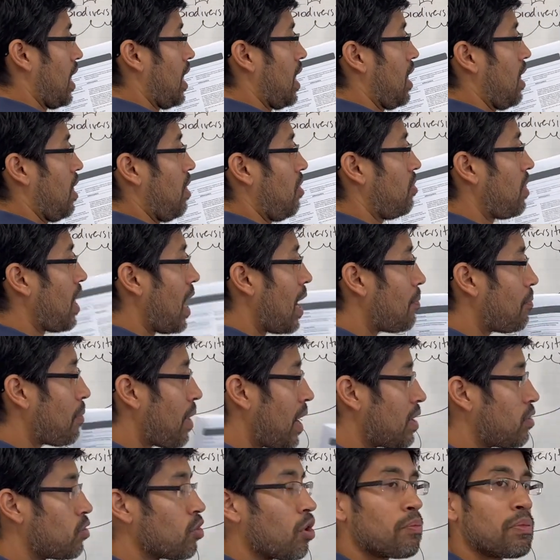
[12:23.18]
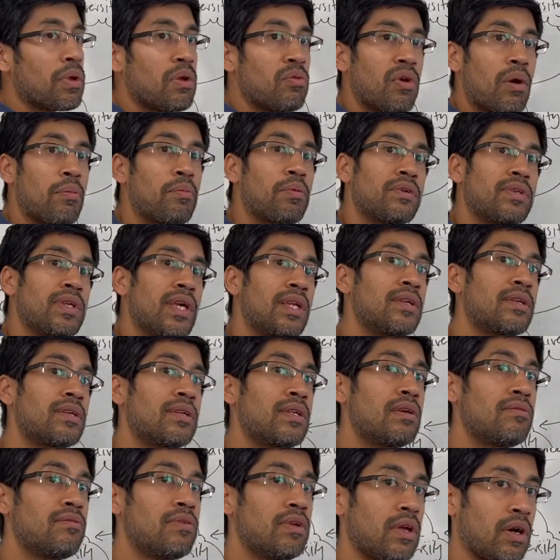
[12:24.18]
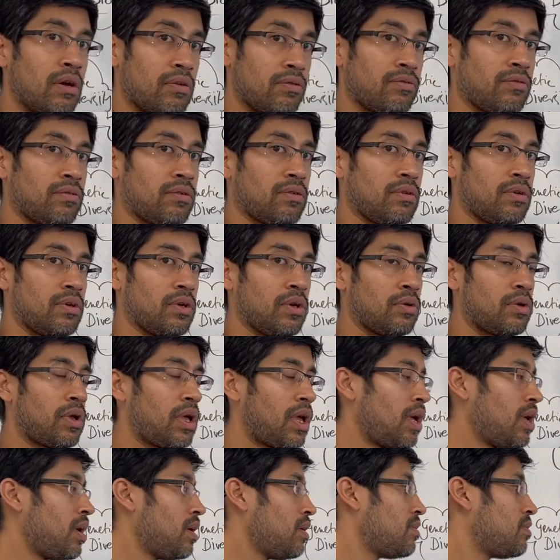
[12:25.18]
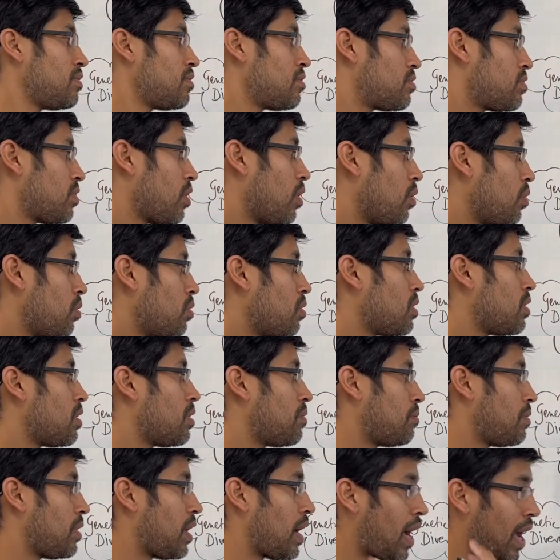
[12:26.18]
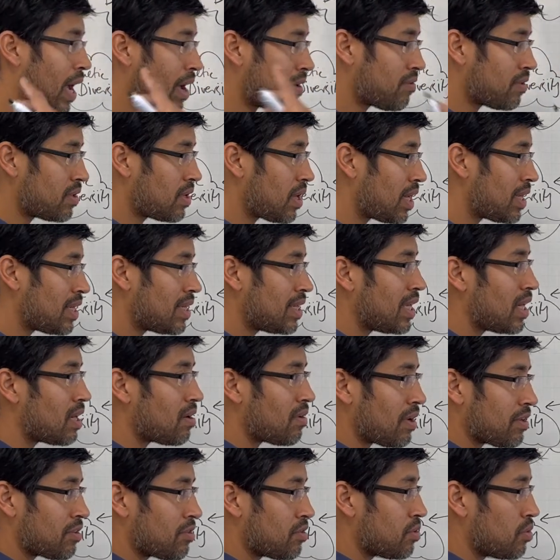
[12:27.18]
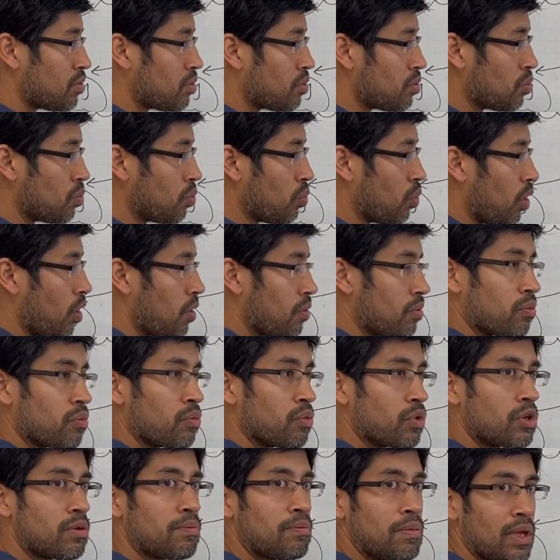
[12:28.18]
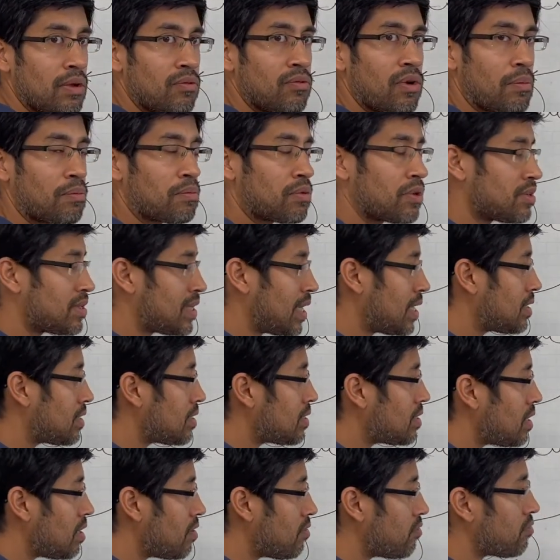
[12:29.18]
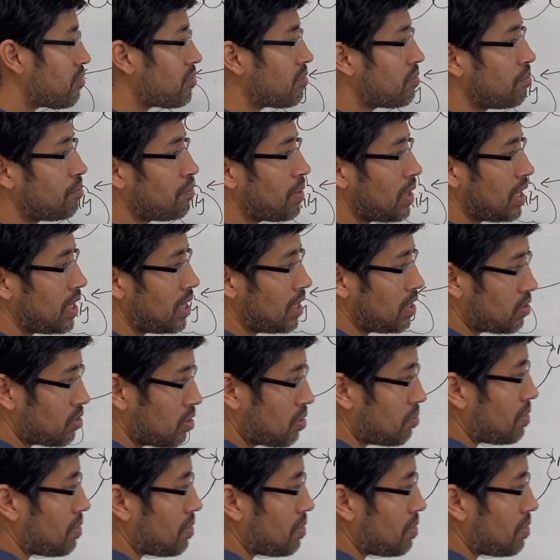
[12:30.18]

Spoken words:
that might not be representative enough. Okay, so have an idea as to what would be representative, but it should be